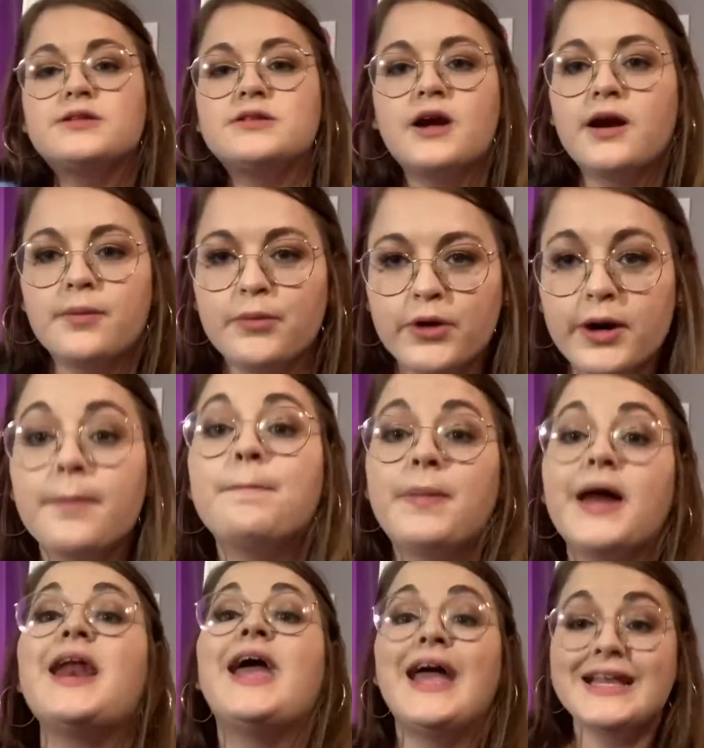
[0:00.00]
not important.
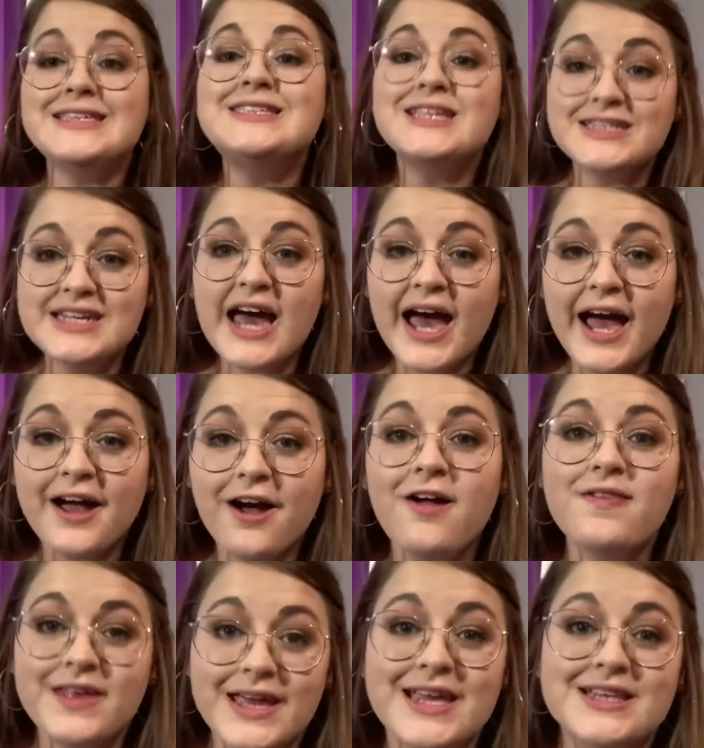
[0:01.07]
But it's the tag on
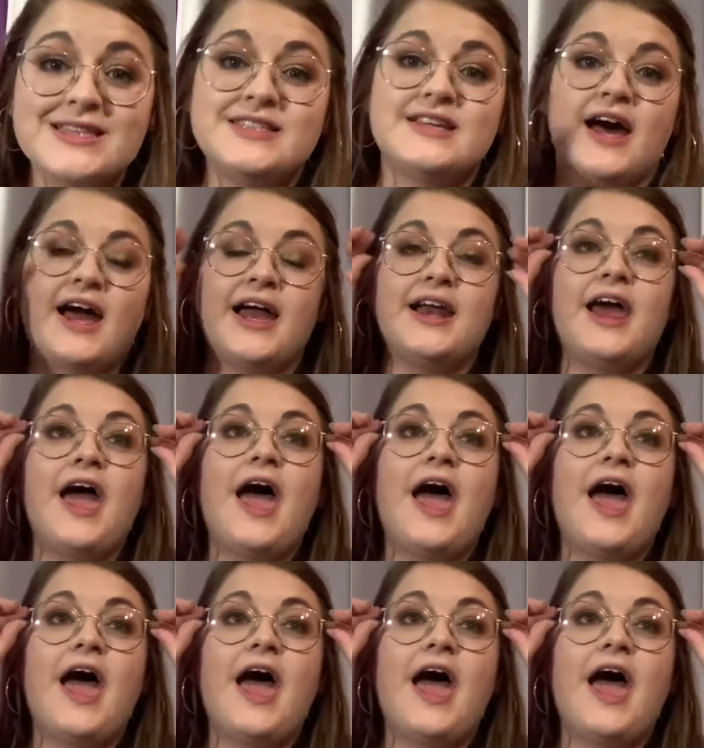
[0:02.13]
the inside.